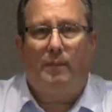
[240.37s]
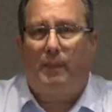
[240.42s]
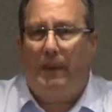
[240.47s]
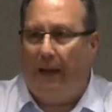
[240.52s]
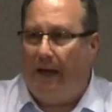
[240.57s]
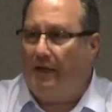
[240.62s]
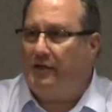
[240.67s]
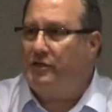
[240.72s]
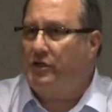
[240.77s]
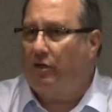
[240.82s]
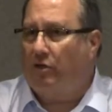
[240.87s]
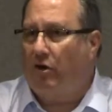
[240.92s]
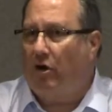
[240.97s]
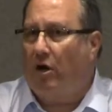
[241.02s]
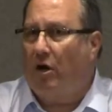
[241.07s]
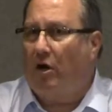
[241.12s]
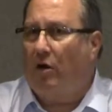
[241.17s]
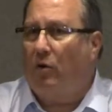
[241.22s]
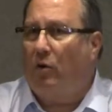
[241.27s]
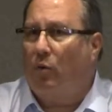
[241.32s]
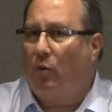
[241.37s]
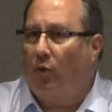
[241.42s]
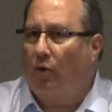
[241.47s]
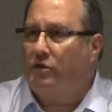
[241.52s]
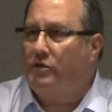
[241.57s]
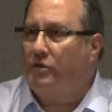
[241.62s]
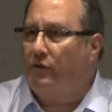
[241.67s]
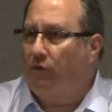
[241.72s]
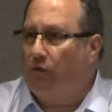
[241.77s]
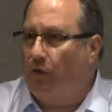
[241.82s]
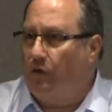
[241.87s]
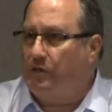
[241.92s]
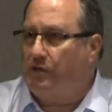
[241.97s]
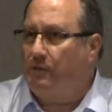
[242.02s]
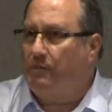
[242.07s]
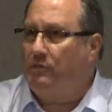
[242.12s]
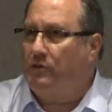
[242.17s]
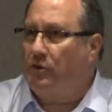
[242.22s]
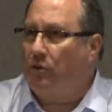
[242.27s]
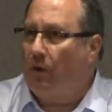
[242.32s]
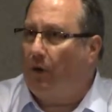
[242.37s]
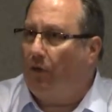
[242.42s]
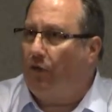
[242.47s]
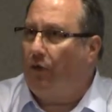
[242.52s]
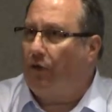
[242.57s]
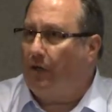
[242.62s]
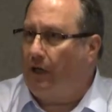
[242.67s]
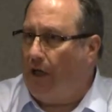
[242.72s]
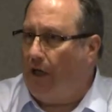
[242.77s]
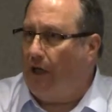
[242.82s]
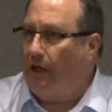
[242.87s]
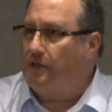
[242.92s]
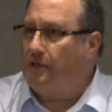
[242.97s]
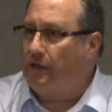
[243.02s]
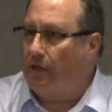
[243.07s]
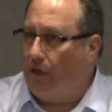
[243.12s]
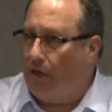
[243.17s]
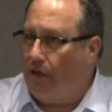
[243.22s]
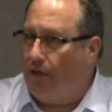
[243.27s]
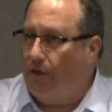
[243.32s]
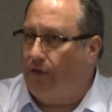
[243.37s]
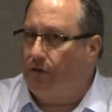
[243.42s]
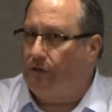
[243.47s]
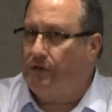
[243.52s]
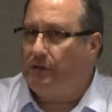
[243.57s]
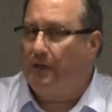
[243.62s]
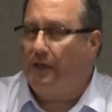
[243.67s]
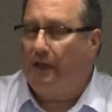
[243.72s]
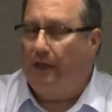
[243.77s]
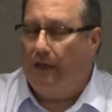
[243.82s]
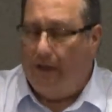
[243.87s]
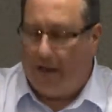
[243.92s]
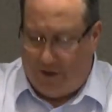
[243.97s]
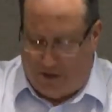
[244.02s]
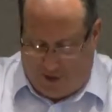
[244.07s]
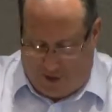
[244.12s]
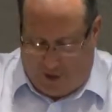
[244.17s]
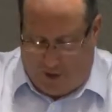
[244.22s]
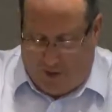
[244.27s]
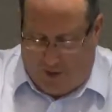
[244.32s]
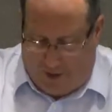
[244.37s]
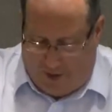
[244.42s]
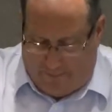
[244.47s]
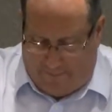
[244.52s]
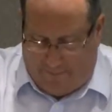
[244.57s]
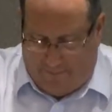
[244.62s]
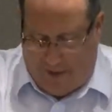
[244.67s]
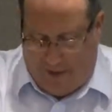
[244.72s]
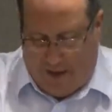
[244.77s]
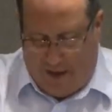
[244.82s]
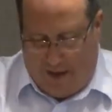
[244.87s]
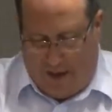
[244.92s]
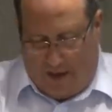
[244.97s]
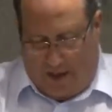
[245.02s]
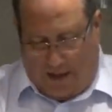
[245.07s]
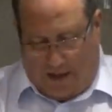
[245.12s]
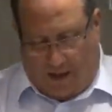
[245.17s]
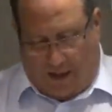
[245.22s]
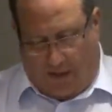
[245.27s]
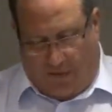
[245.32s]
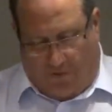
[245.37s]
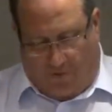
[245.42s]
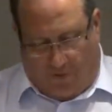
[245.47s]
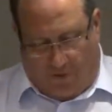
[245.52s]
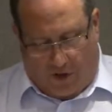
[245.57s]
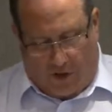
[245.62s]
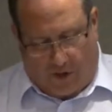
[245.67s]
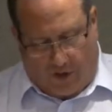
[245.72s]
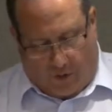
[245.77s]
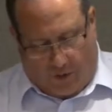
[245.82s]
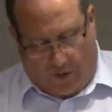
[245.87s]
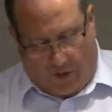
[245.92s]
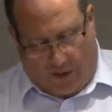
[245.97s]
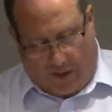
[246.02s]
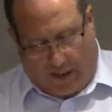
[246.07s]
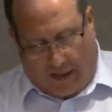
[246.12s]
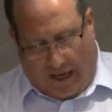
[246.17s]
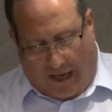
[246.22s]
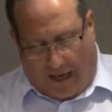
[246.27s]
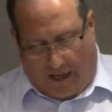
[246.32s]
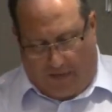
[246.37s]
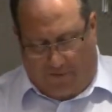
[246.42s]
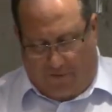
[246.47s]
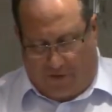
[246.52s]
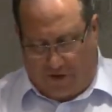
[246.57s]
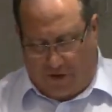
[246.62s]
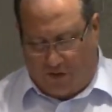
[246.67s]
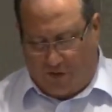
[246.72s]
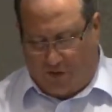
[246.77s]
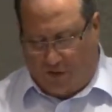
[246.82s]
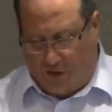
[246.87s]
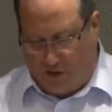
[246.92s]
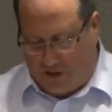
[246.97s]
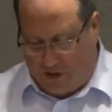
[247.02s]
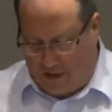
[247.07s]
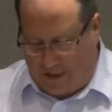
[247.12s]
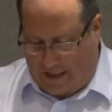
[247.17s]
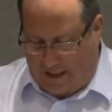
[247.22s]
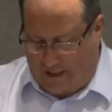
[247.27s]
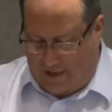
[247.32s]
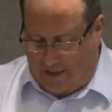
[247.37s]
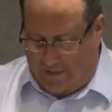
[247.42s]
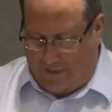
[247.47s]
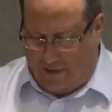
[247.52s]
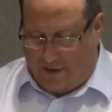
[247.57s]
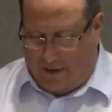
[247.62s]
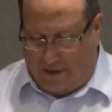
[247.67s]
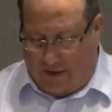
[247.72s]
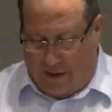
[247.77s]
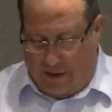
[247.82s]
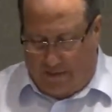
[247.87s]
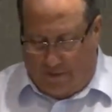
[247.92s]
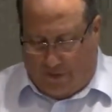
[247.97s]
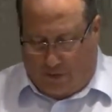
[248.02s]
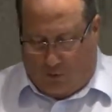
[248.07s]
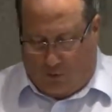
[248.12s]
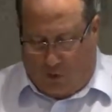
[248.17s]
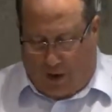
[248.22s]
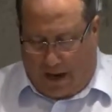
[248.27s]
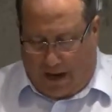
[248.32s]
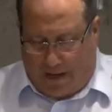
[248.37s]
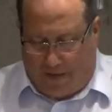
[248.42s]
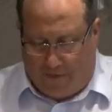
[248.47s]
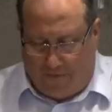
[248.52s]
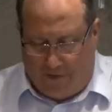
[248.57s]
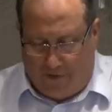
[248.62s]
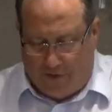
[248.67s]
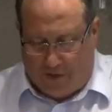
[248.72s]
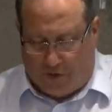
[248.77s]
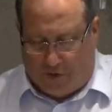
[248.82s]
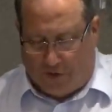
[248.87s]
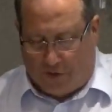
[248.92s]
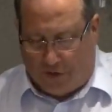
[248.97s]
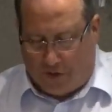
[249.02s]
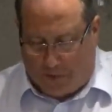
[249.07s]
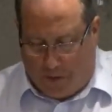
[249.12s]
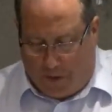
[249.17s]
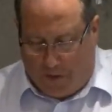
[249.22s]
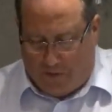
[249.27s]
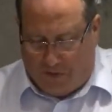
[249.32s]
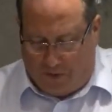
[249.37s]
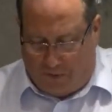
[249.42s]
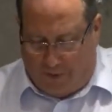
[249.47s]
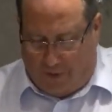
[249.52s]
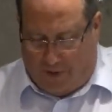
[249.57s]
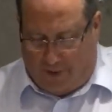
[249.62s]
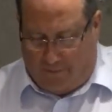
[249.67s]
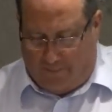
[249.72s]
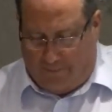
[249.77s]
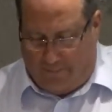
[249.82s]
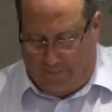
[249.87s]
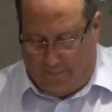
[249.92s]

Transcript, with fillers: to pass along words of wisdom to other kings and leaders and so on. He said in verse 3 The God of Israel said, The, the rock of Israel spoke to me.